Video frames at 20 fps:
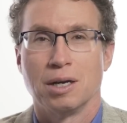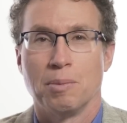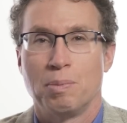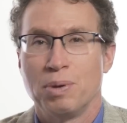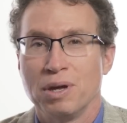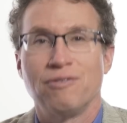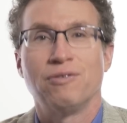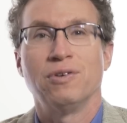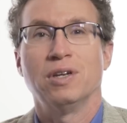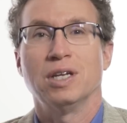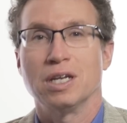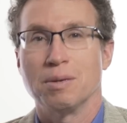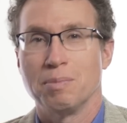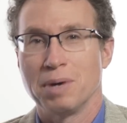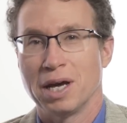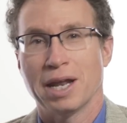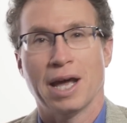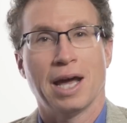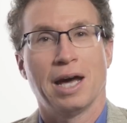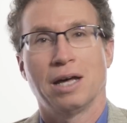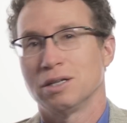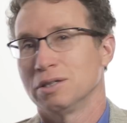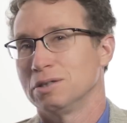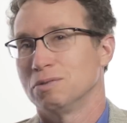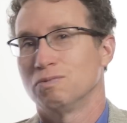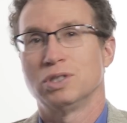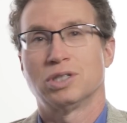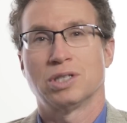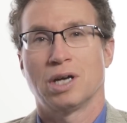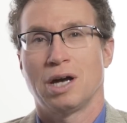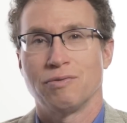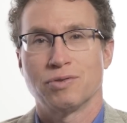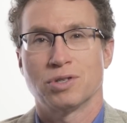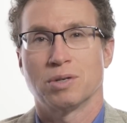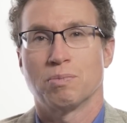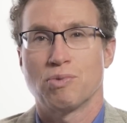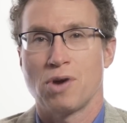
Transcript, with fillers: epiphany about how to resolve some